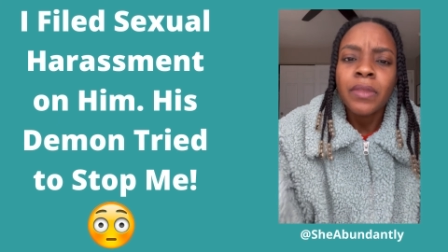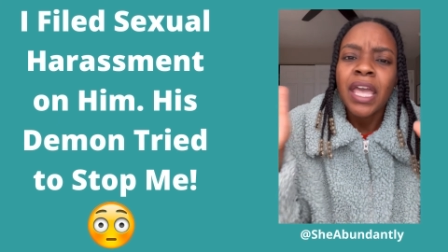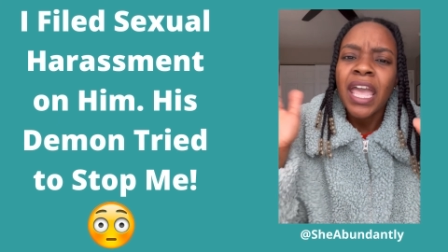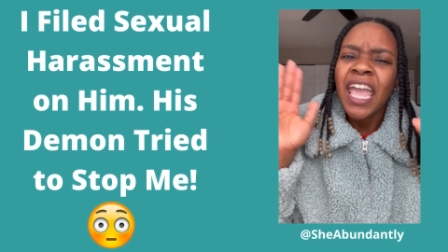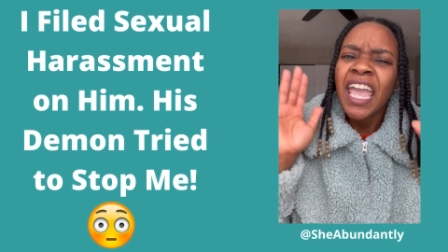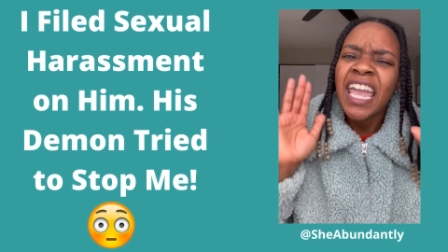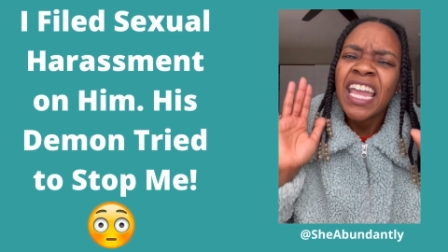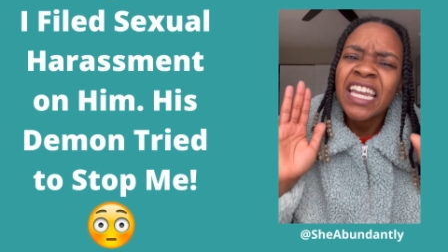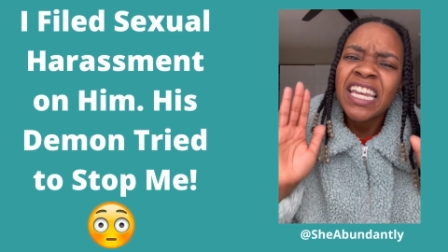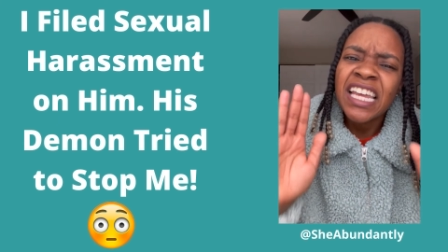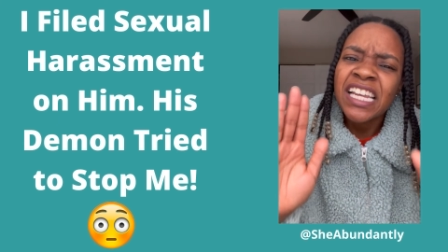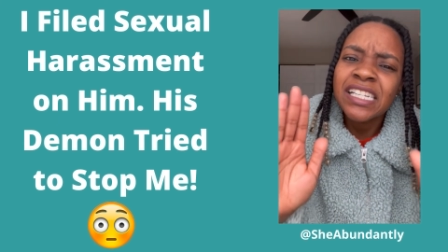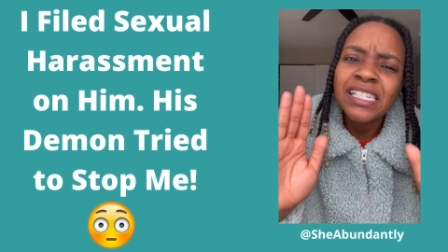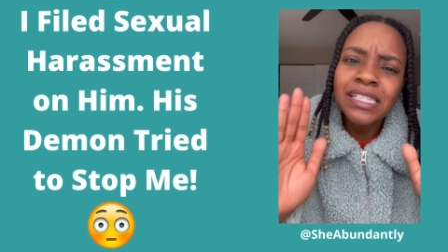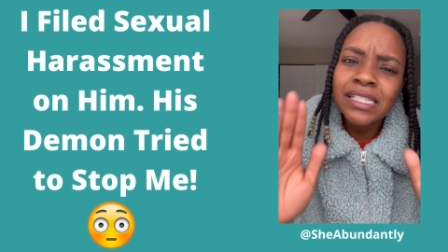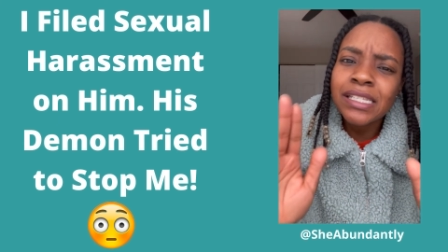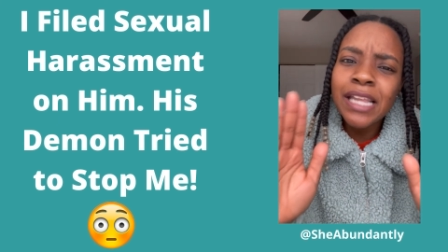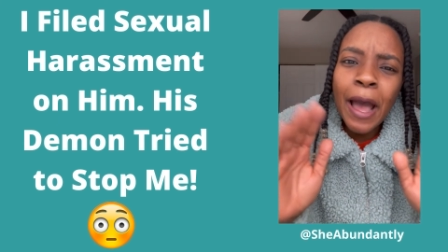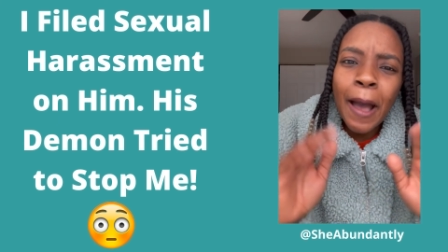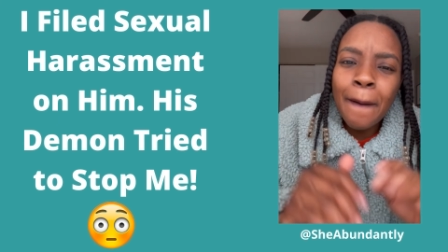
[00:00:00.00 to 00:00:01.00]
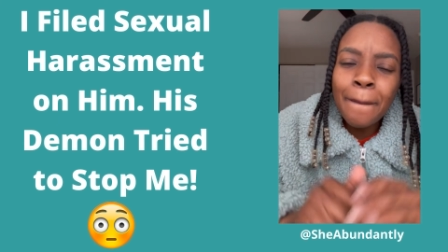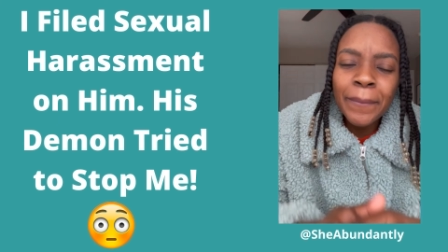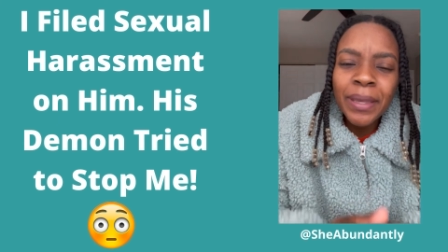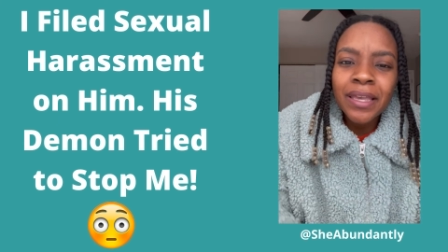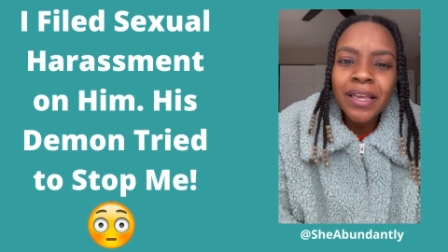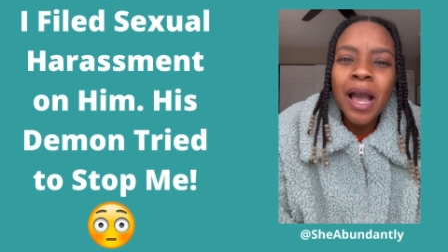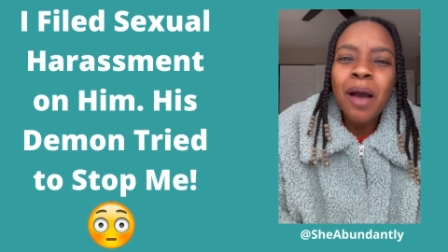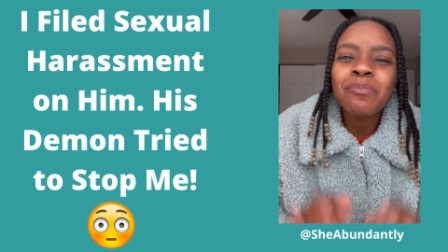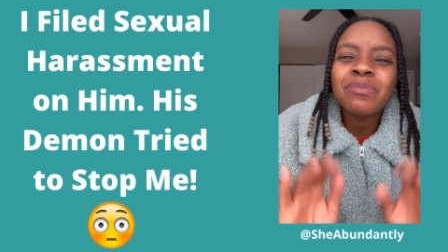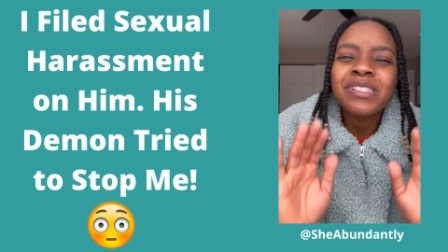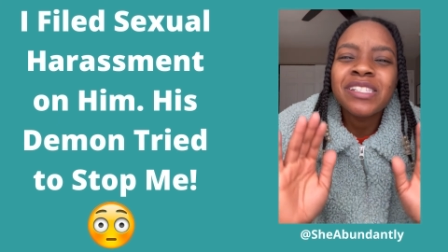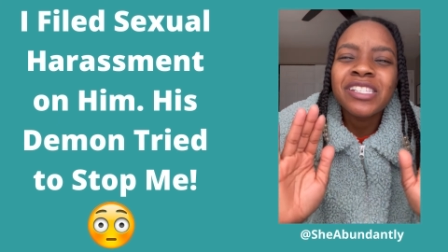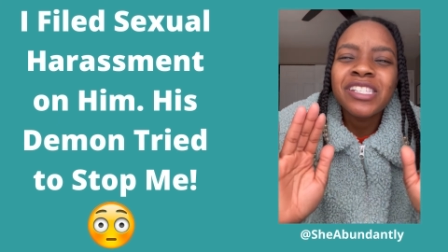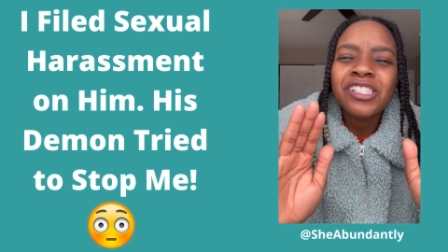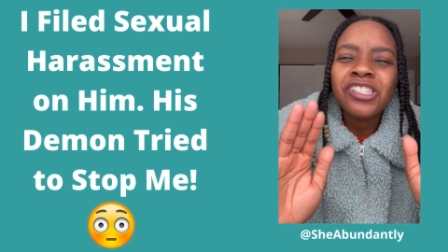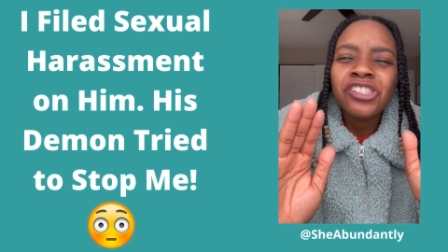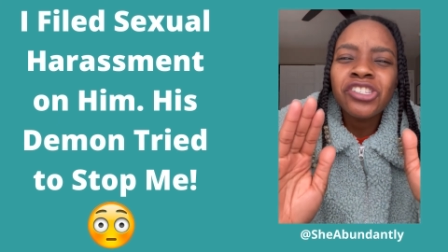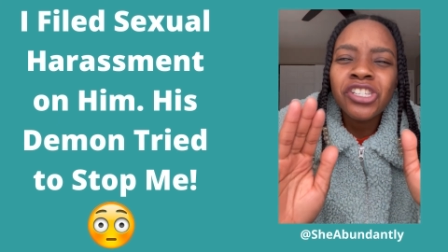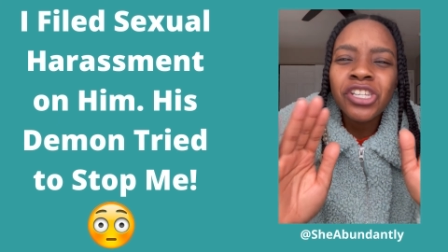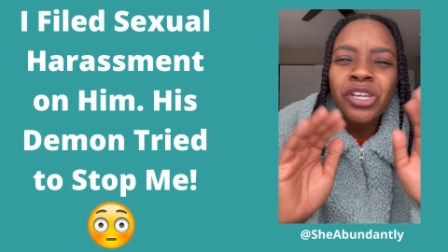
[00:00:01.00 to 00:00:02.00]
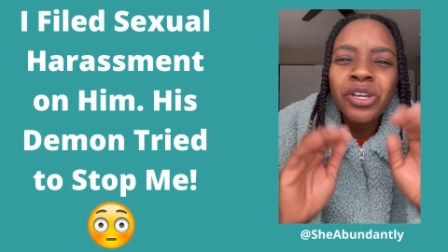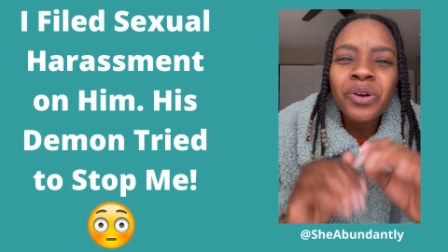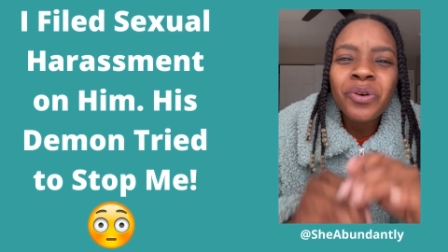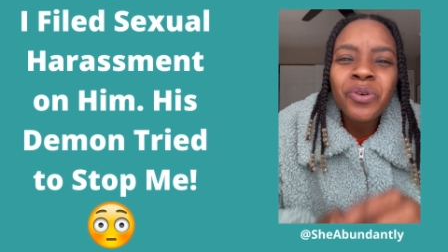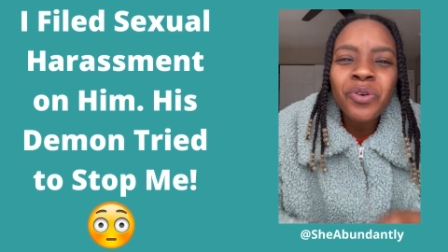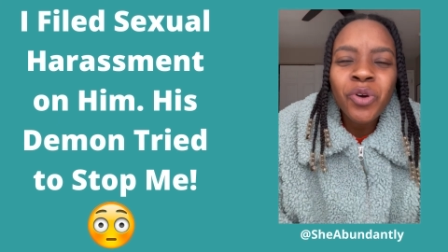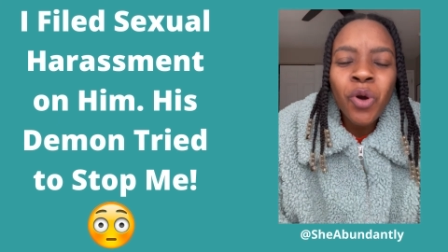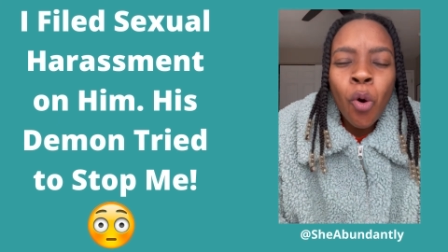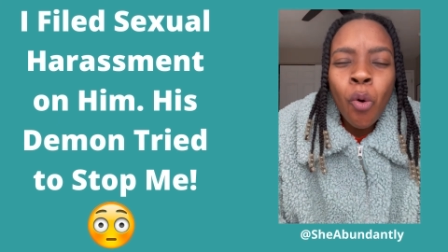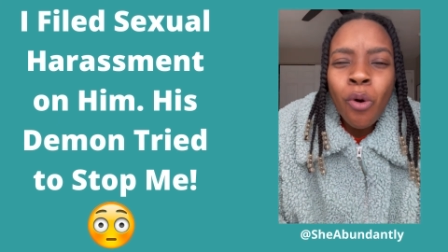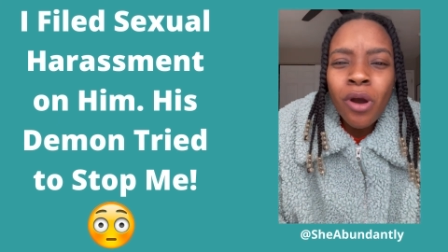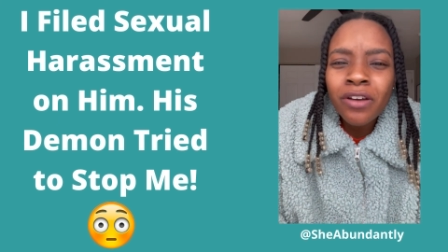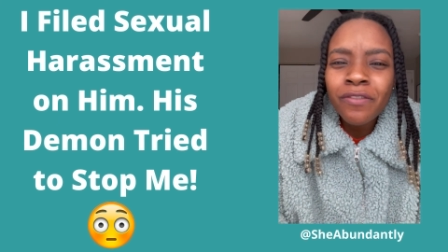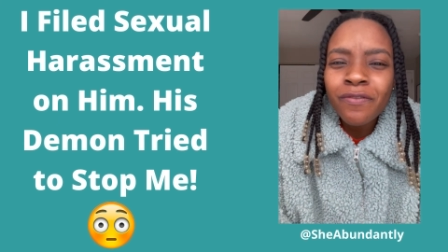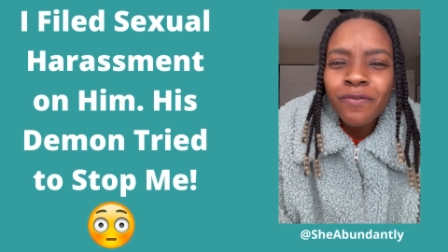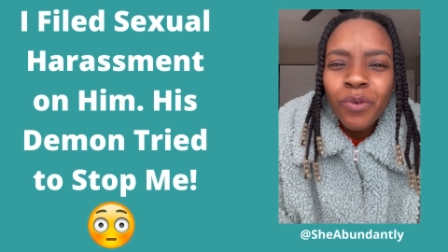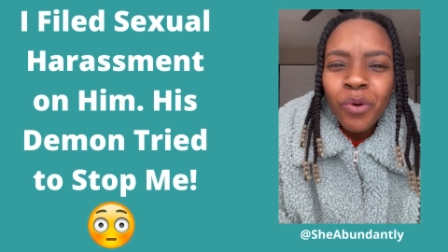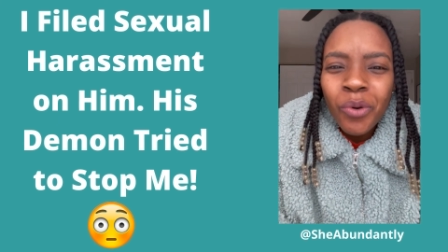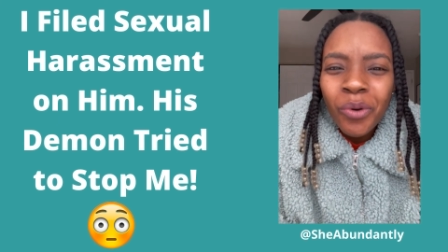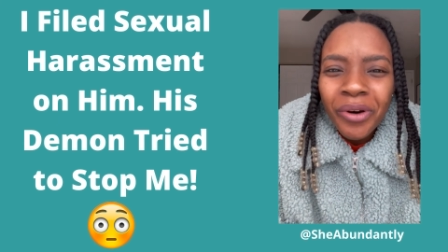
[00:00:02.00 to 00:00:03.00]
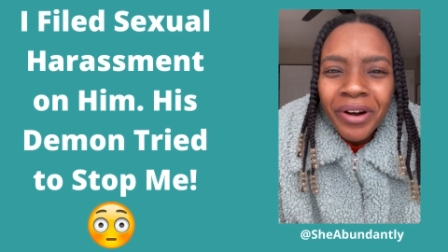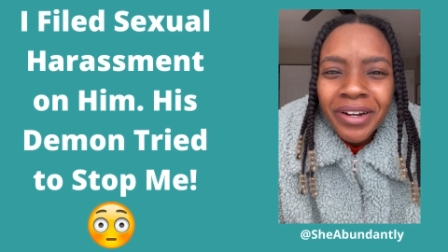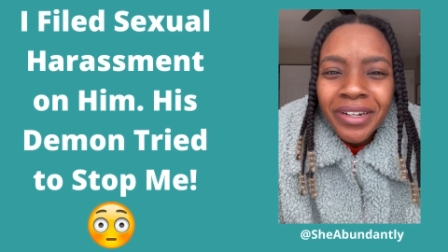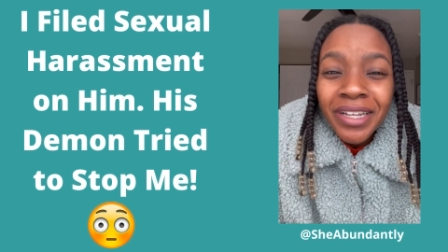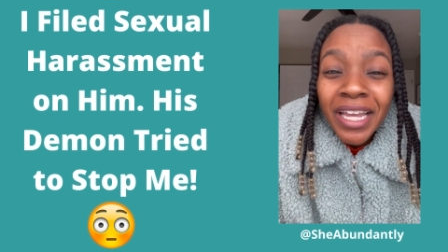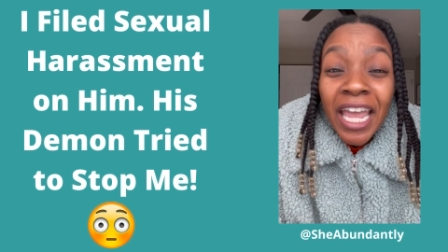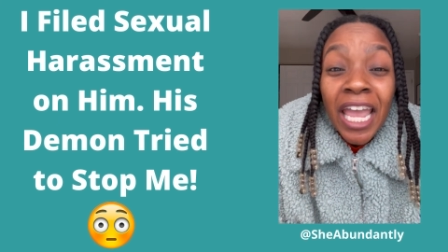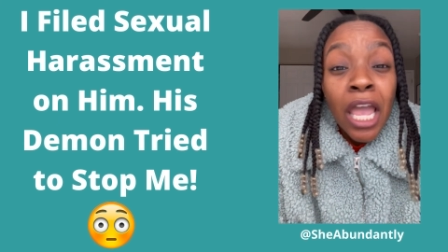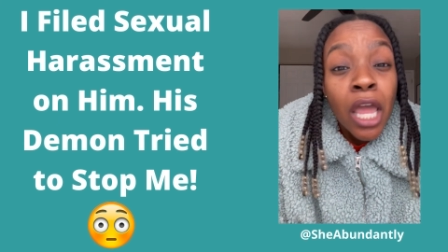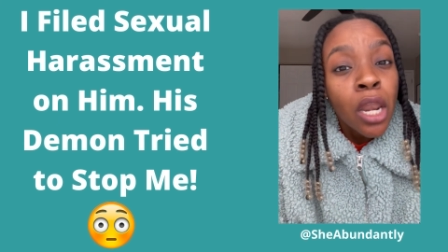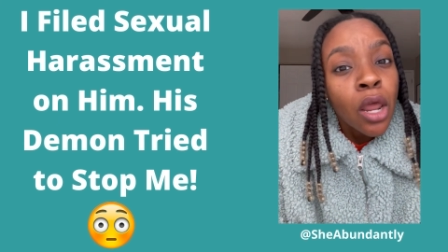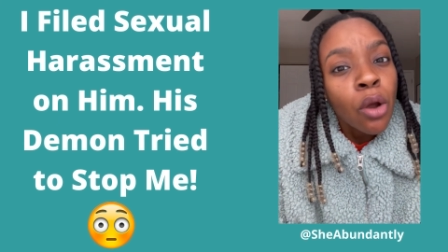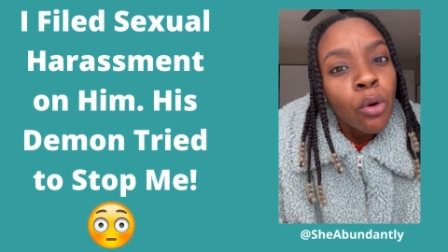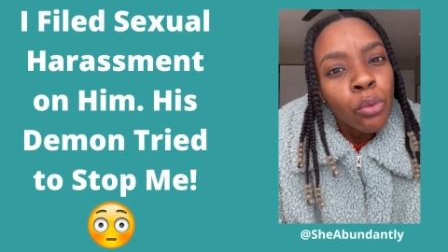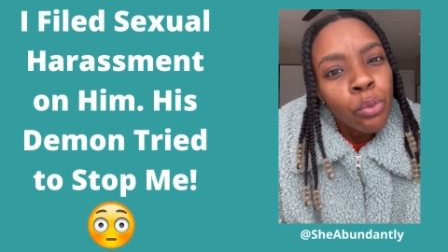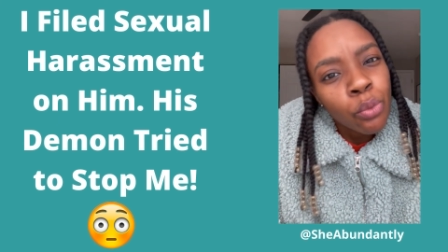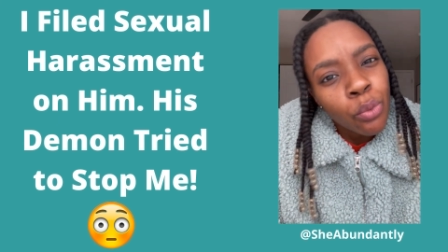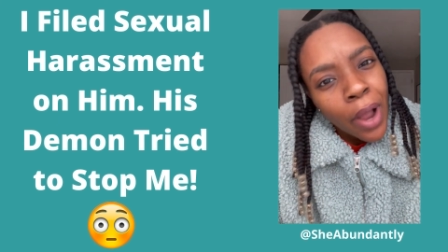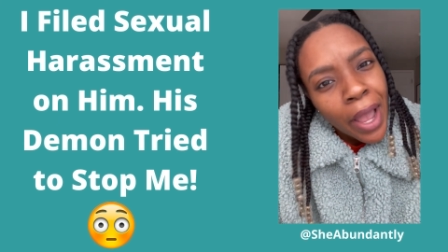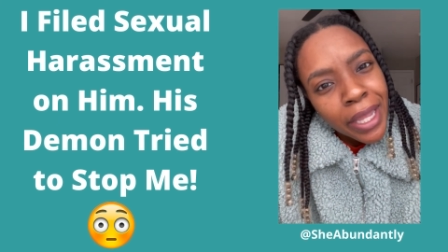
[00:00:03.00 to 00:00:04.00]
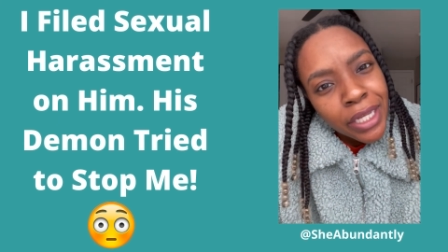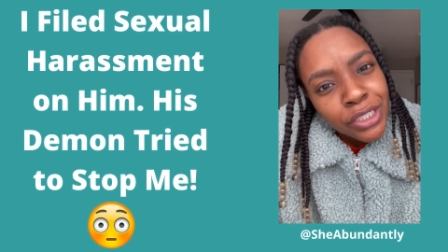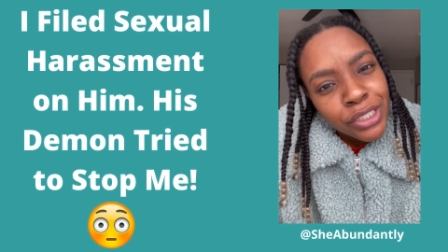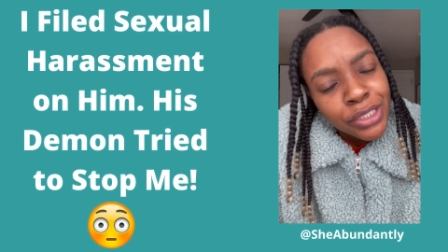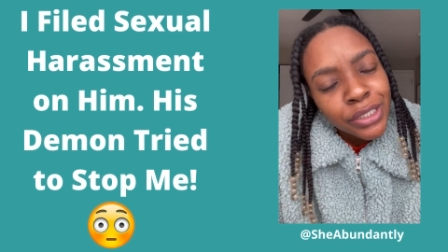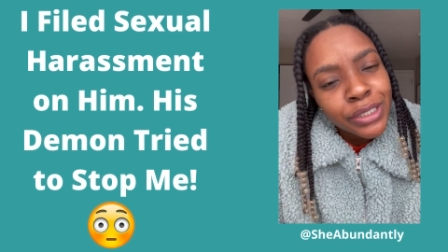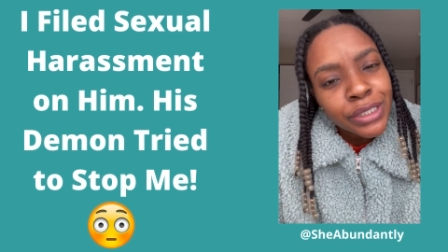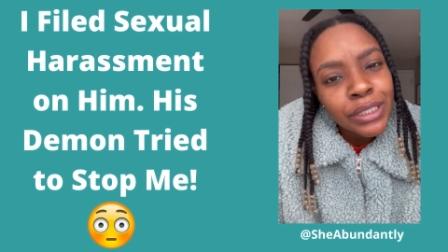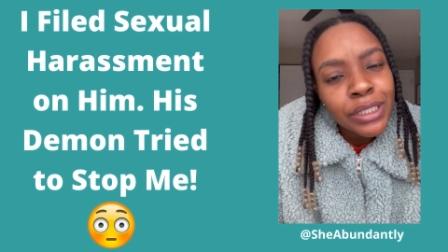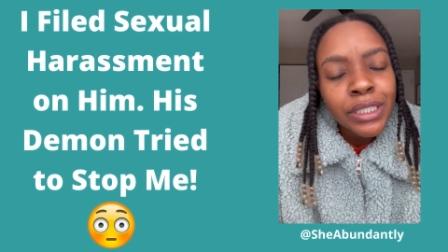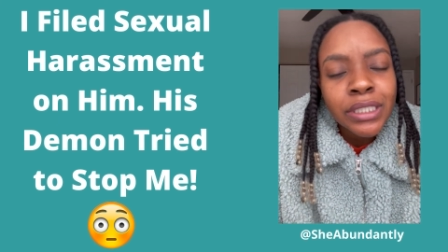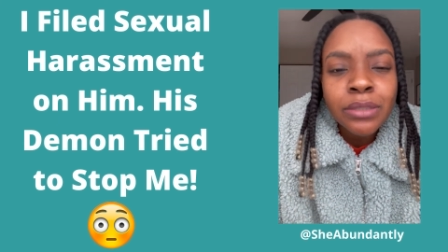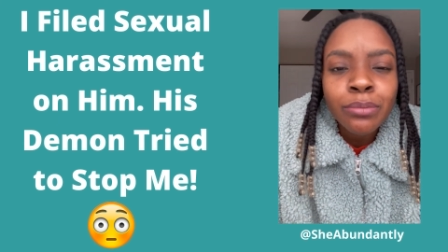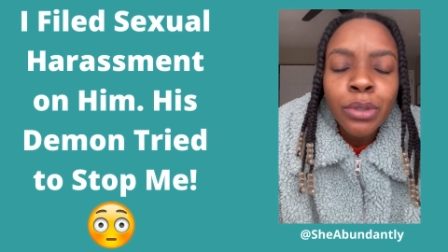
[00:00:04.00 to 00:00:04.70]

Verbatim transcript: and he didn't stop me. I'm still going forward in righteousness,